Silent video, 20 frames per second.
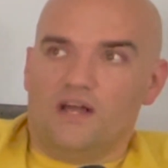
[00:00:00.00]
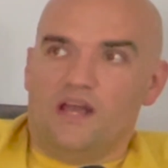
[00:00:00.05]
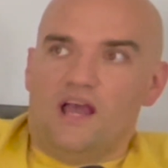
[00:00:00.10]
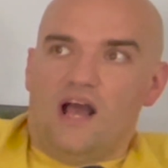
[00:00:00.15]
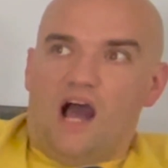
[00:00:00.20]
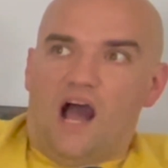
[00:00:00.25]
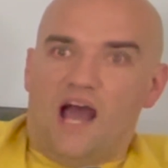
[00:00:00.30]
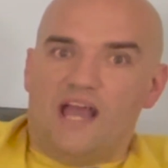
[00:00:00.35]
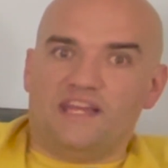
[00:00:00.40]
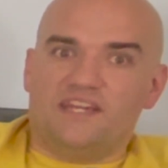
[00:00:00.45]

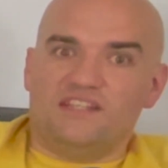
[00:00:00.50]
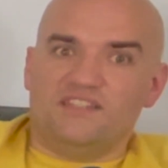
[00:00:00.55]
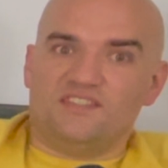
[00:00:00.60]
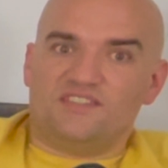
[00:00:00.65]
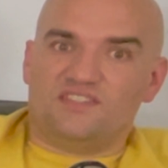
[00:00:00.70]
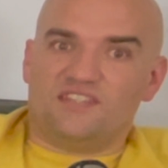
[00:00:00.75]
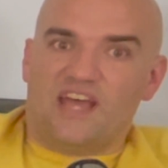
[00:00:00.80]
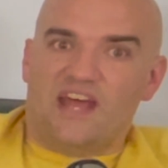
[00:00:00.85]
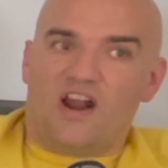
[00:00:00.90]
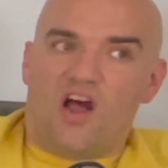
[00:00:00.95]
I can
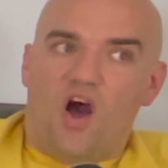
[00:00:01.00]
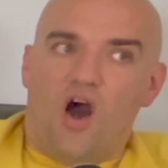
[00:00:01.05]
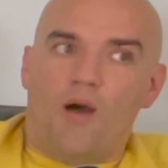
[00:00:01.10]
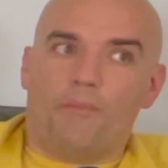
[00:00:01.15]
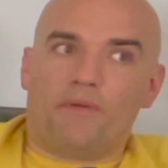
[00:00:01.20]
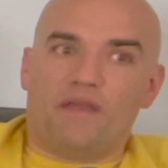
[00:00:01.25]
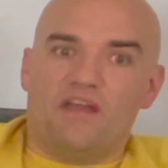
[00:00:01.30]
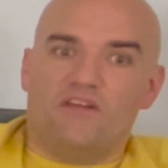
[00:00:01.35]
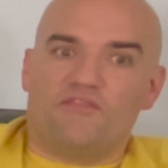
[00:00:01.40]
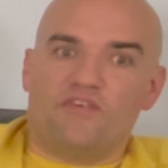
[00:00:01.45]
set up
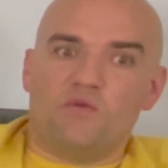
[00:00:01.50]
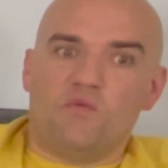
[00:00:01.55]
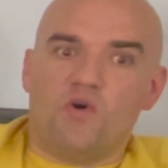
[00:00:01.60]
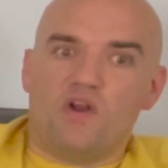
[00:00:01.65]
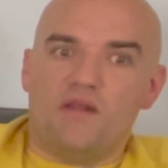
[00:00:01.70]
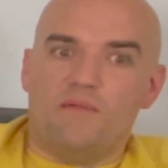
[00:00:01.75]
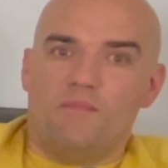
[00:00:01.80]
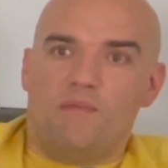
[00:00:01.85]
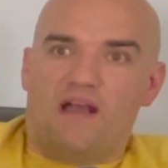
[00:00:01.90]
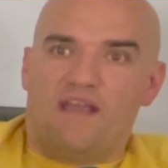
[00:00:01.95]
everyone in
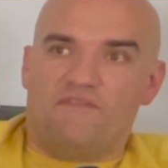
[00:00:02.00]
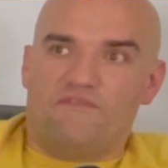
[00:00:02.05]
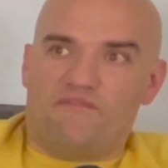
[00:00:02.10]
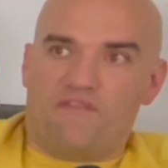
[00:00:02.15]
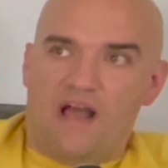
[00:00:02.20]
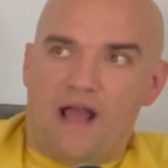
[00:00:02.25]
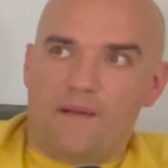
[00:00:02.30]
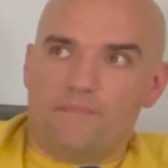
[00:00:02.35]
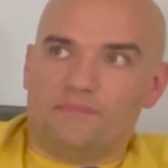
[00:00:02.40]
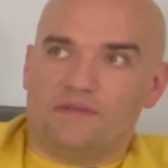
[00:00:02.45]
my
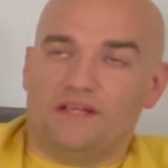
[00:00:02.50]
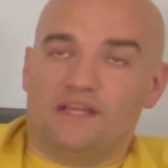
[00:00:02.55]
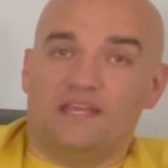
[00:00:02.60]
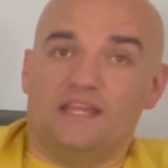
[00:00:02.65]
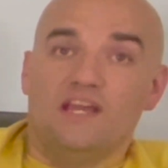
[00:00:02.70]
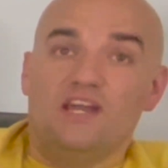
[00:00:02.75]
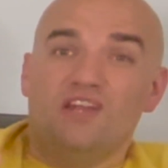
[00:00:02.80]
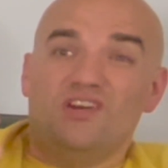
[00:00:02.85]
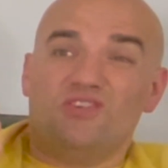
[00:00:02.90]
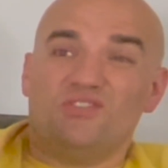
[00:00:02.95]
family,
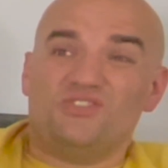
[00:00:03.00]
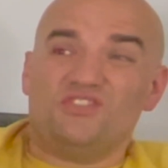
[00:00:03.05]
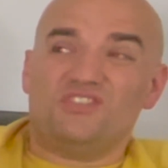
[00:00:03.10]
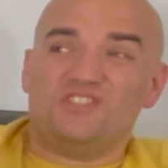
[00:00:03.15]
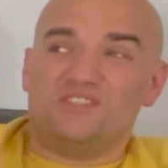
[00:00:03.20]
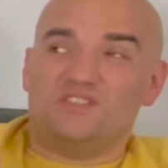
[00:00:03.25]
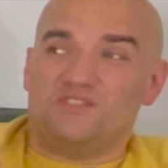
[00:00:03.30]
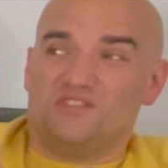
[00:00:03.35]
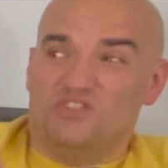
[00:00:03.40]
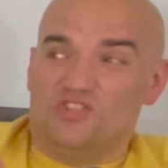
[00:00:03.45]
not just
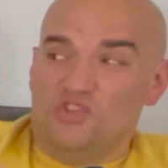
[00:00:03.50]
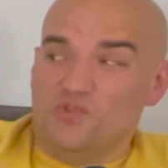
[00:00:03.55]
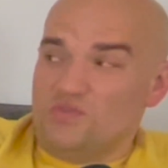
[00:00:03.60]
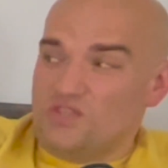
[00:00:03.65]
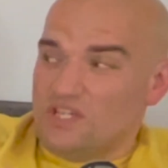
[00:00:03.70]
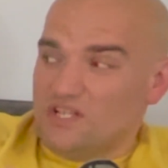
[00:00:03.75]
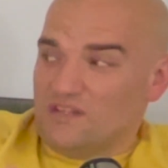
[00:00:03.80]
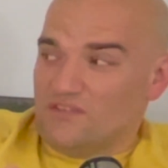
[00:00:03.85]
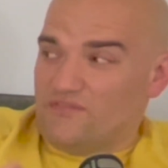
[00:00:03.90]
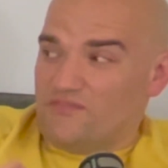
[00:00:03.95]
his
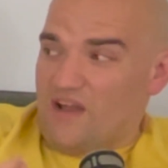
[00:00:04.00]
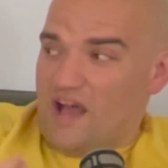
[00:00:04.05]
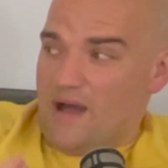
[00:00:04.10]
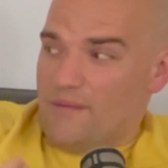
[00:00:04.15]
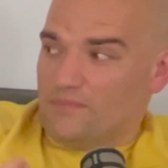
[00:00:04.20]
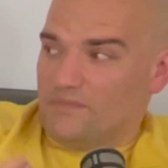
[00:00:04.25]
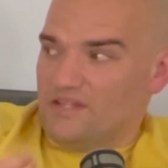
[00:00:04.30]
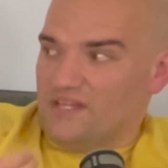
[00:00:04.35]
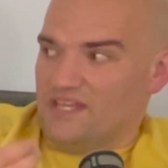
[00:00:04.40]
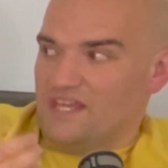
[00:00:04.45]
nuclear
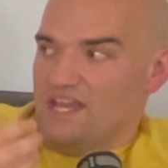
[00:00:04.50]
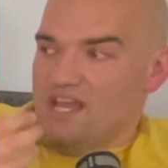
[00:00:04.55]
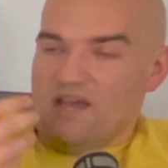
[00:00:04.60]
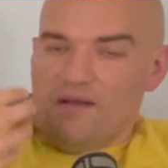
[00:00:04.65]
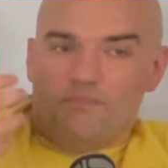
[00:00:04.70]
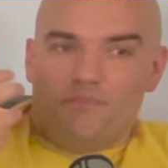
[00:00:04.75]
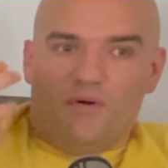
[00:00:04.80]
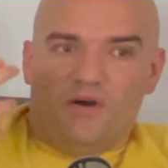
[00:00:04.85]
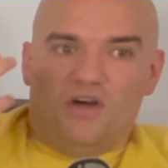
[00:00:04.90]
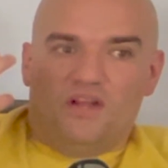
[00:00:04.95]
family,
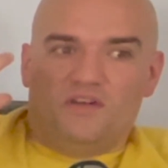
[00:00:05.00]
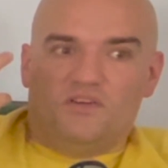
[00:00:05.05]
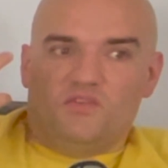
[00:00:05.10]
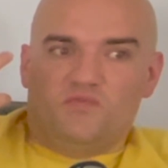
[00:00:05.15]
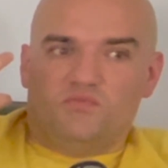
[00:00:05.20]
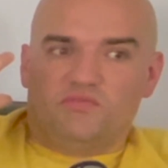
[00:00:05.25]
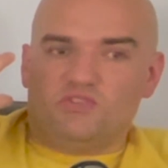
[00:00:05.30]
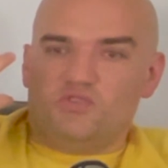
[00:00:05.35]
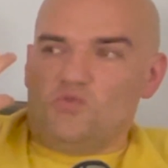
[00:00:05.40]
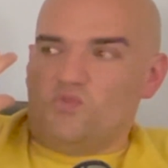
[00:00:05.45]
but we're
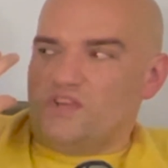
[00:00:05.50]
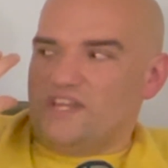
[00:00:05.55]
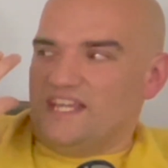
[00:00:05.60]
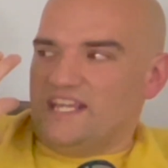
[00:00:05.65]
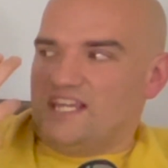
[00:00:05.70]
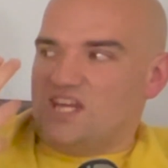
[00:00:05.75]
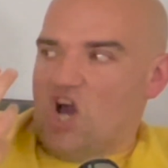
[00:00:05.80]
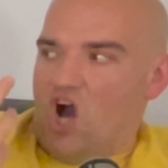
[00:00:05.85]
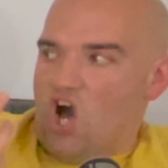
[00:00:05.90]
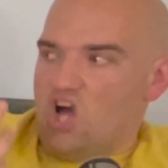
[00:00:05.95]
talking
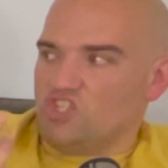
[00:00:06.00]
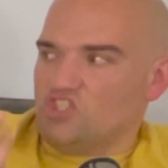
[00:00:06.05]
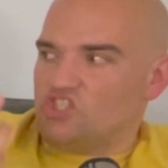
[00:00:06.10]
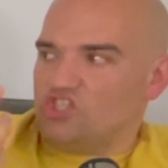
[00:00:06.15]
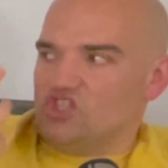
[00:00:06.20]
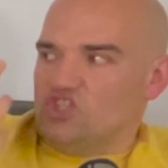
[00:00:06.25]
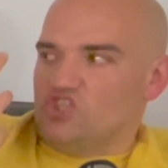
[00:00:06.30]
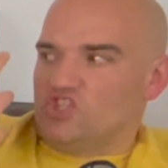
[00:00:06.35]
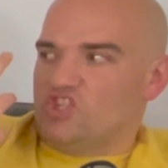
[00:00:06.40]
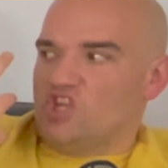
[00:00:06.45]

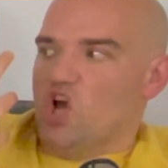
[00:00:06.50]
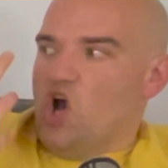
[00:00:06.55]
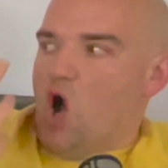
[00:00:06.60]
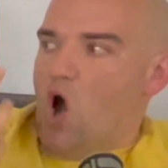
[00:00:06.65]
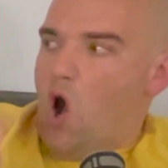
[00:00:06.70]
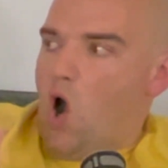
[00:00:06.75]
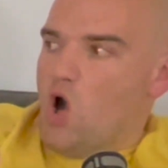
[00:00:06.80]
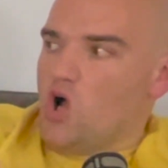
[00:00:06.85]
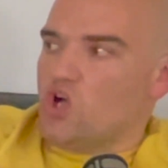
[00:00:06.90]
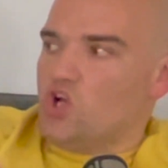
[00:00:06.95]
cousins,
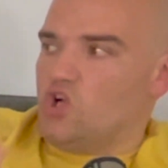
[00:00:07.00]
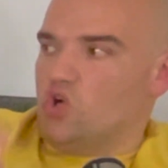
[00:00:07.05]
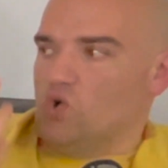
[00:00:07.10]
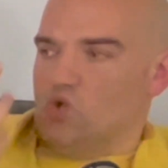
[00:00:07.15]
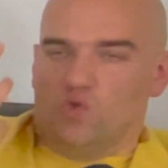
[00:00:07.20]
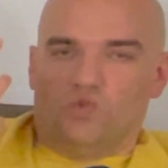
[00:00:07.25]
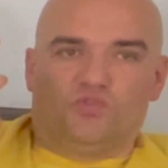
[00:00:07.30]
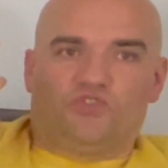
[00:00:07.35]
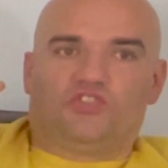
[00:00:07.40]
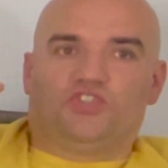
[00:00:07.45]

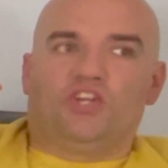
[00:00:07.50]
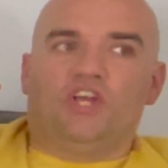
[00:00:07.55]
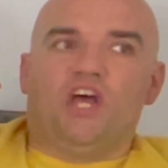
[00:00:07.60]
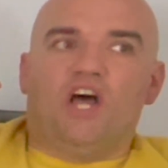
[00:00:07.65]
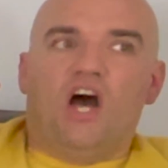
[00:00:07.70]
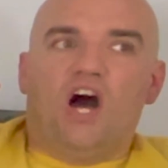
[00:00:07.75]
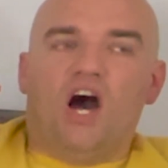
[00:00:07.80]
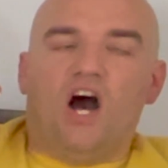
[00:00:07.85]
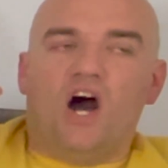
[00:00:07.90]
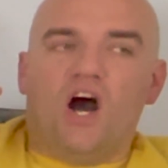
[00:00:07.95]
uncles,
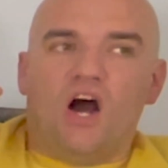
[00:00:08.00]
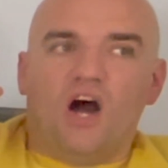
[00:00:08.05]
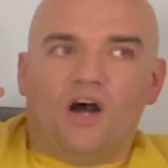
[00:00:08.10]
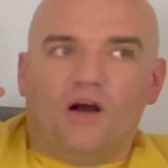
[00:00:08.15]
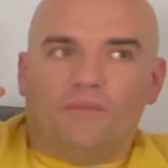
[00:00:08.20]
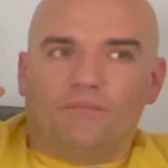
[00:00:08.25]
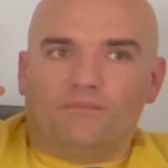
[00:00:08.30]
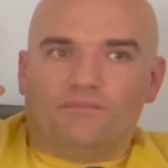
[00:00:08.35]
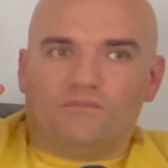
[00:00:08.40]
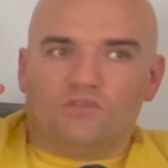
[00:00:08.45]

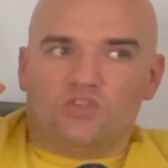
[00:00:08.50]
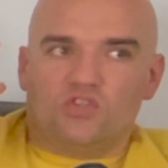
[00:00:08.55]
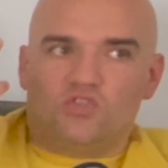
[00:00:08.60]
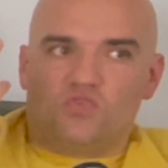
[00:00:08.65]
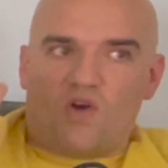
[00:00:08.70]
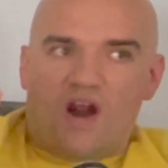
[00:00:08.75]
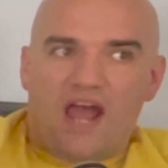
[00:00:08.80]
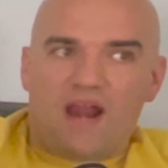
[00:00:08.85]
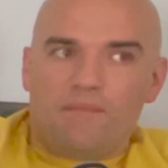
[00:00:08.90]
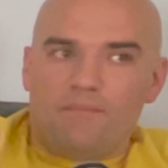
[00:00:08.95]

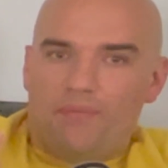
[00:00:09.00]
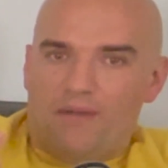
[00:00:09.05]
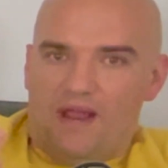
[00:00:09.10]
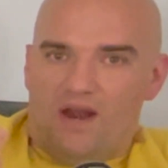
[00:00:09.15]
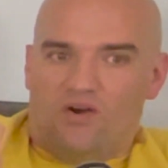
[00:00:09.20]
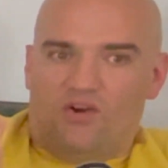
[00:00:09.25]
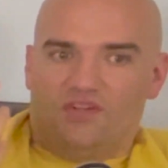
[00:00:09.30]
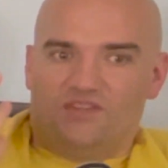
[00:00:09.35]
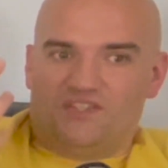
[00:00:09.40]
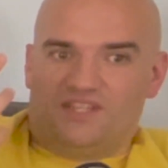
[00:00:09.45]

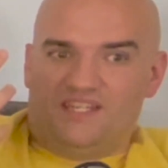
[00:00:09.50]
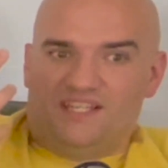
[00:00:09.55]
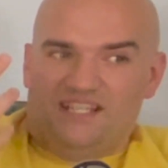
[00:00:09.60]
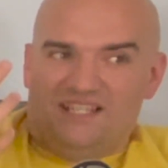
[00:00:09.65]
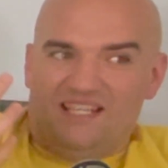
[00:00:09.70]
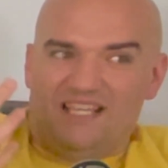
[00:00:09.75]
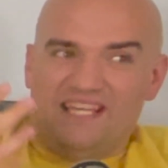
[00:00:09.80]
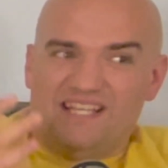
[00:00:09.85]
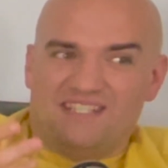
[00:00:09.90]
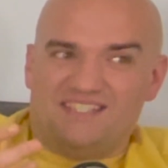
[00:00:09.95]
grandparents. You
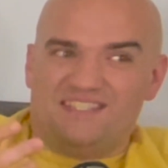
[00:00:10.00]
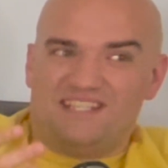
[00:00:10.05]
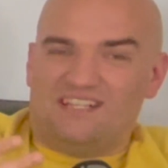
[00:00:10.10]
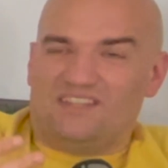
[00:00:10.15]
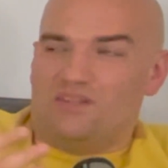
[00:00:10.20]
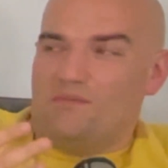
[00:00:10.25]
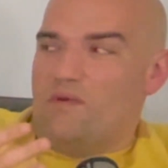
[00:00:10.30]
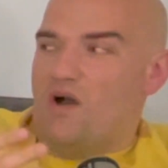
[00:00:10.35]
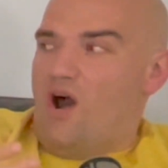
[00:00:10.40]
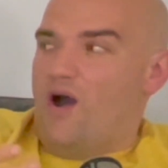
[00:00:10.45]
can set them
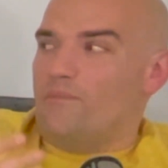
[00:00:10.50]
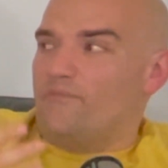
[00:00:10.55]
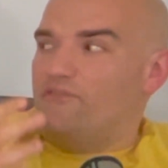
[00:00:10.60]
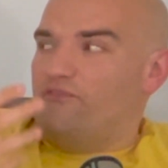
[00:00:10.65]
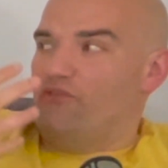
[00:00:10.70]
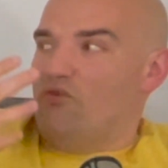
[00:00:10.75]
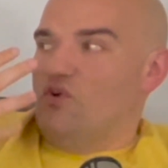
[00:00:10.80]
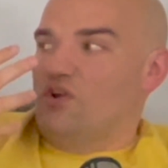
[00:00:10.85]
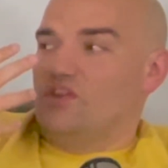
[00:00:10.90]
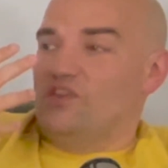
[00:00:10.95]
up
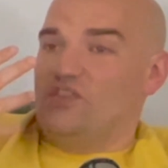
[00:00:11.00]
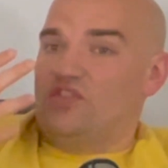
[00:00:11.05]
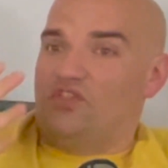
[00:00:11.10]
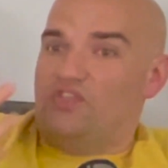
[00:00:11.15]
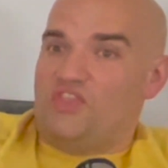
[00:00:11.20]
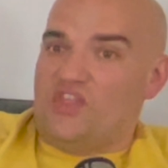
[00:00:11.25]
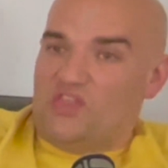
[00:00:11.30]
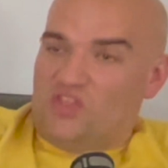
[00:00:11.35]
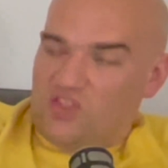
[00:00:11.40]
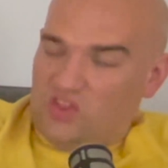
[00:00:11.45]
for
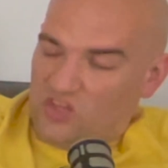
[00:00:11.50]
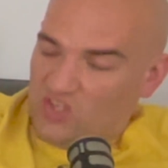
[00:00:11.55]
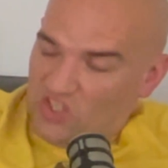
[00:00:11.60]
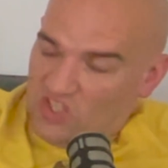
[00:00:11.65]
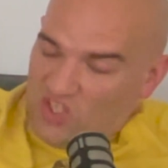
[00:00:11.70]
life.